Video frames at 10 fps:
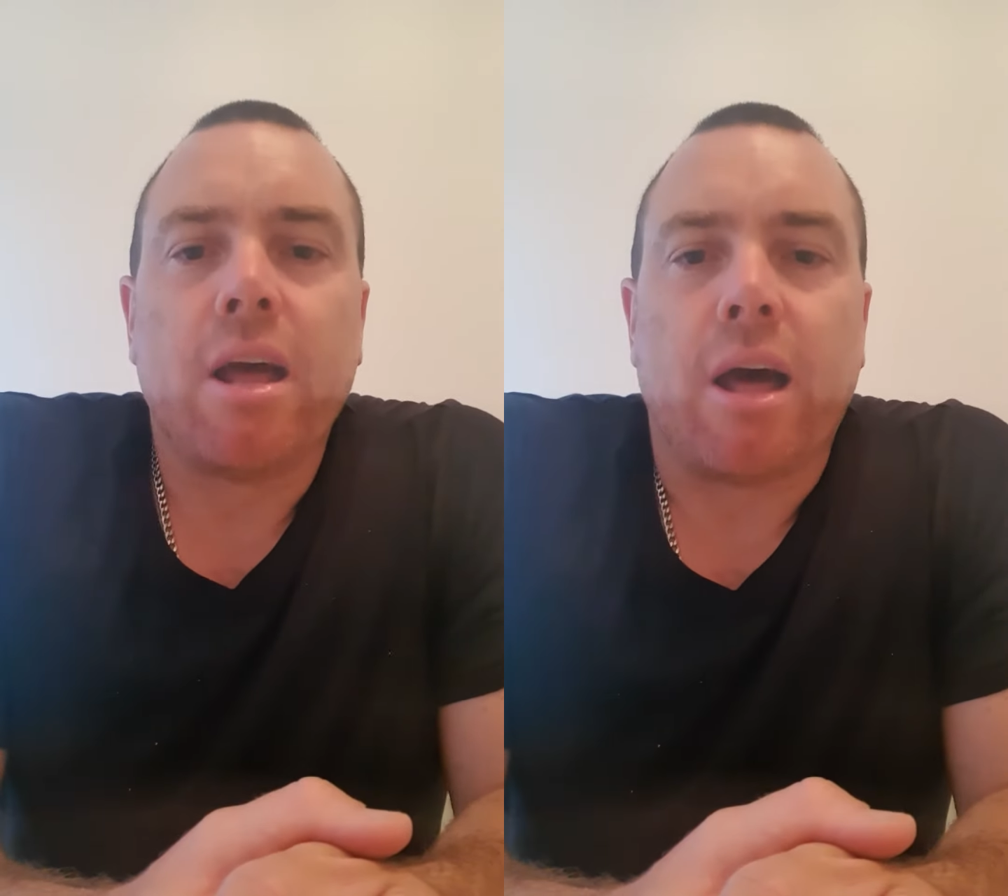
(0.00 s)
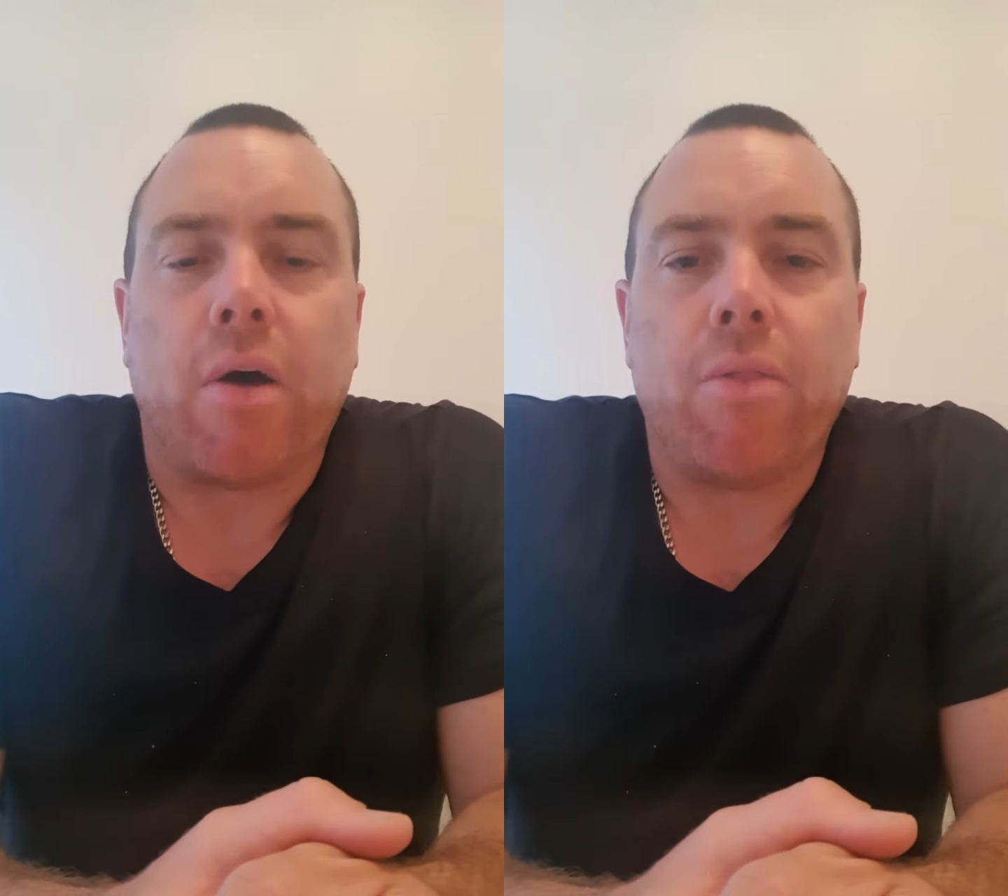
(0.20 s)

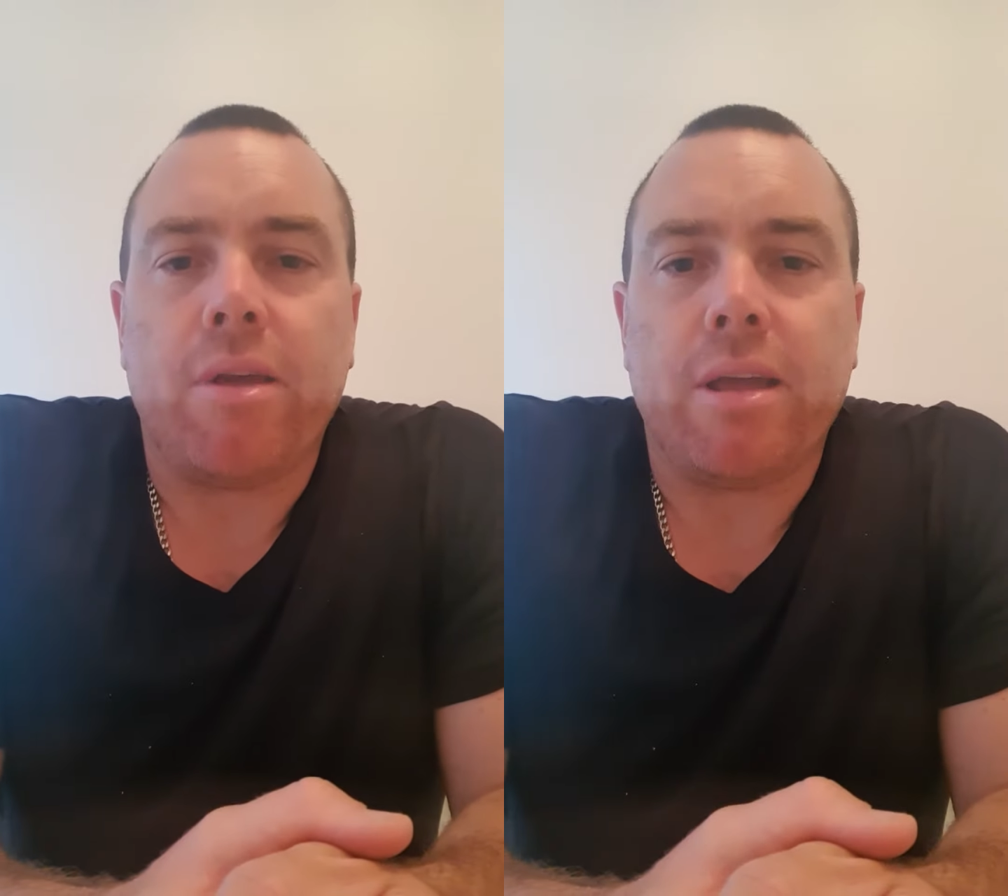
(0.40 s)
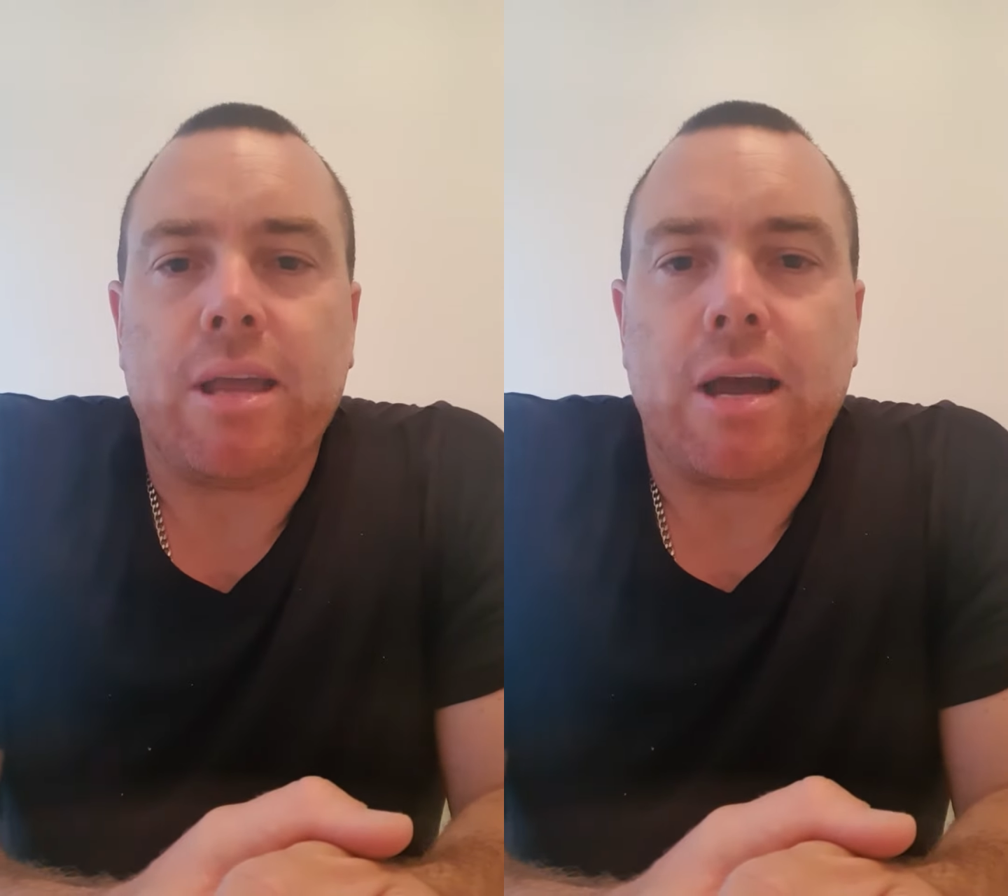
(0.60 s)

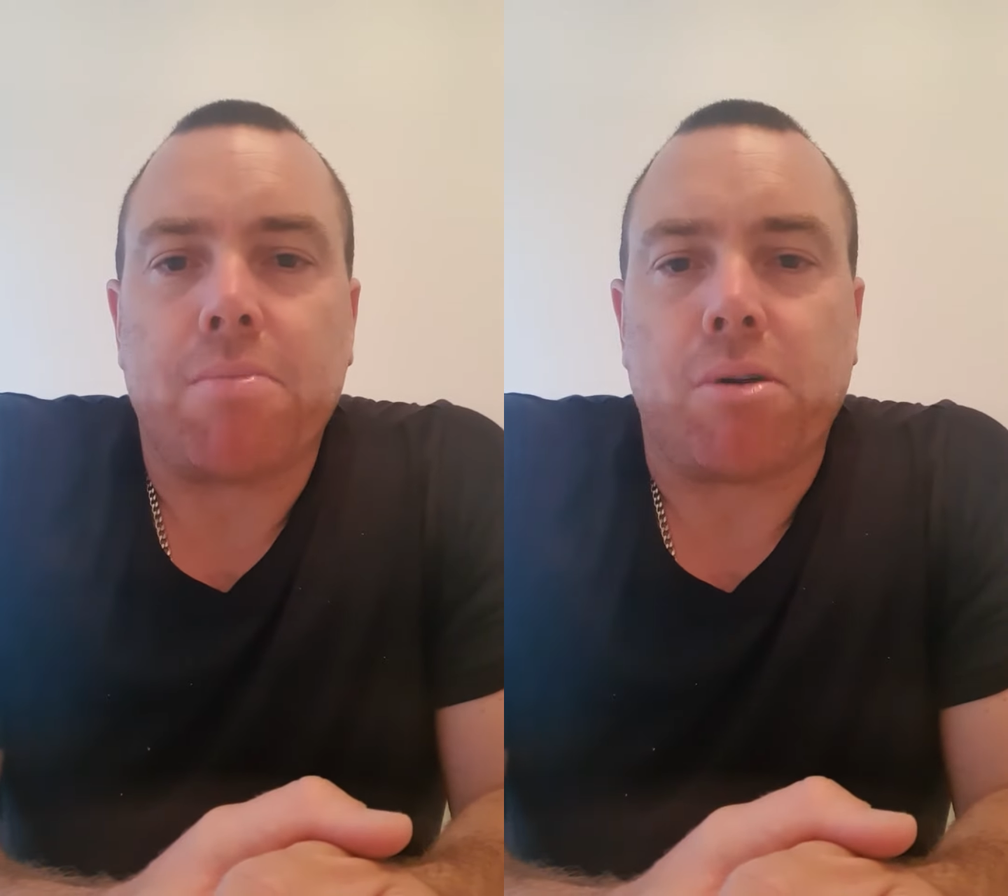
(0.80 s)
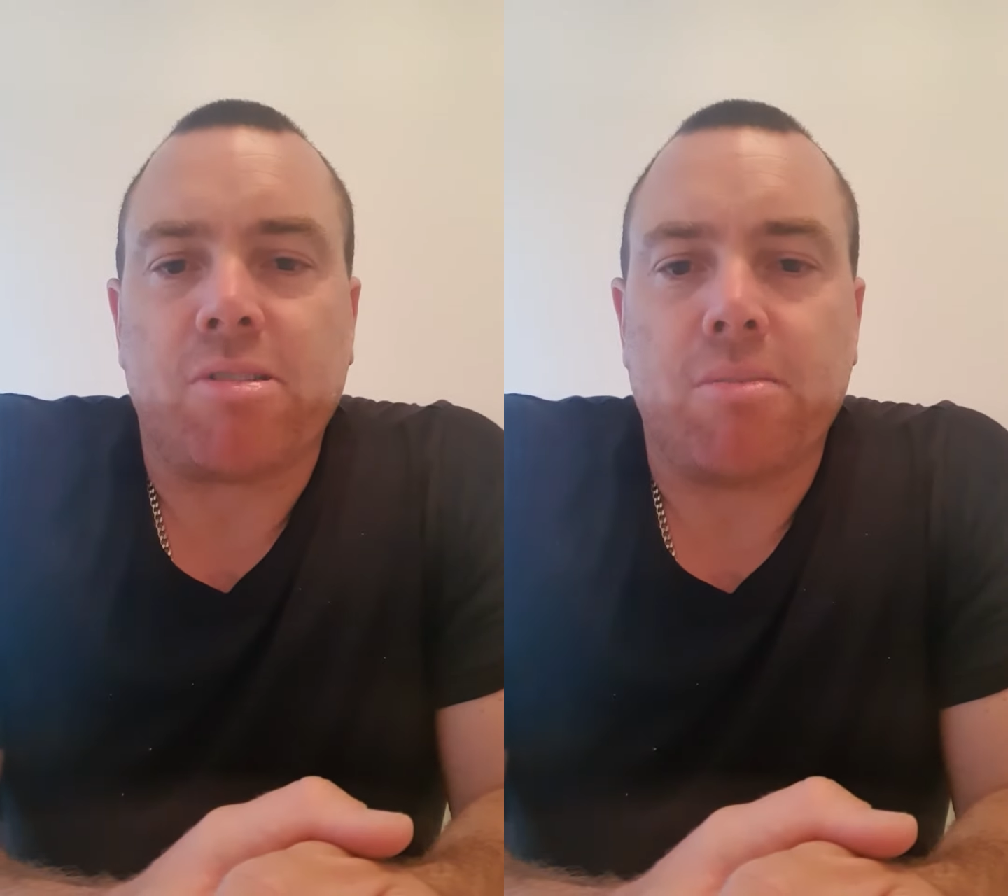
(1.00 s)

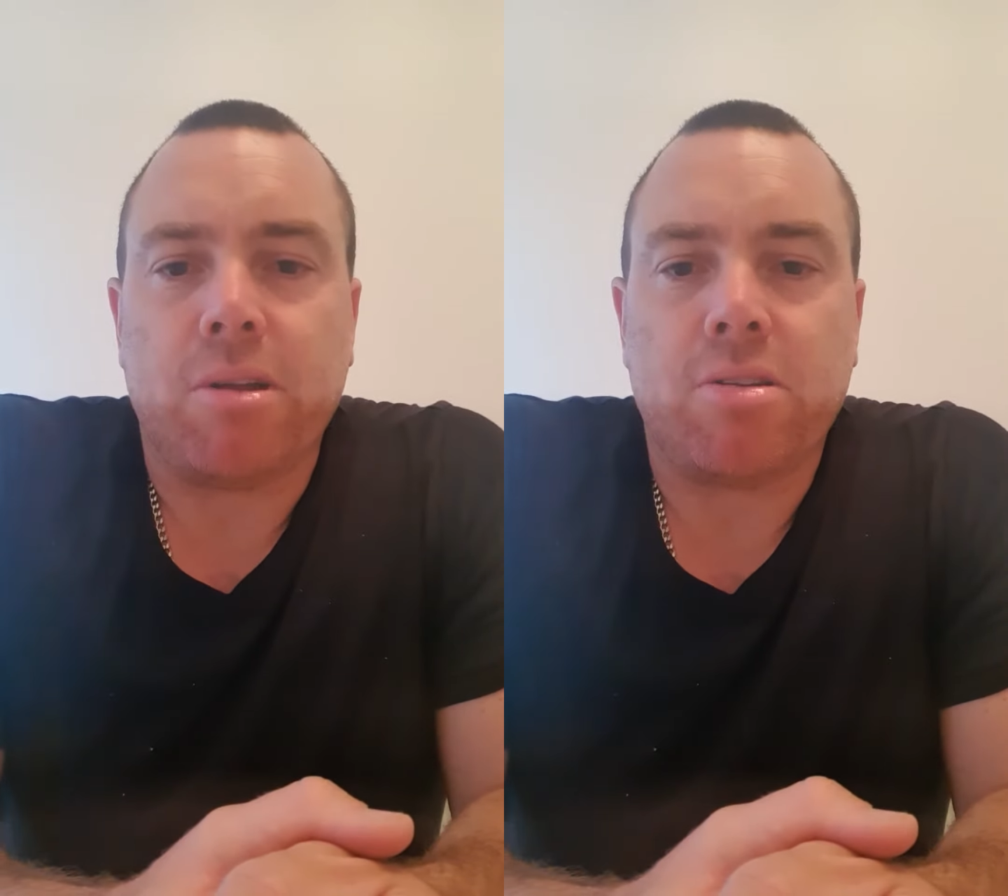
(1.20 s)
proximity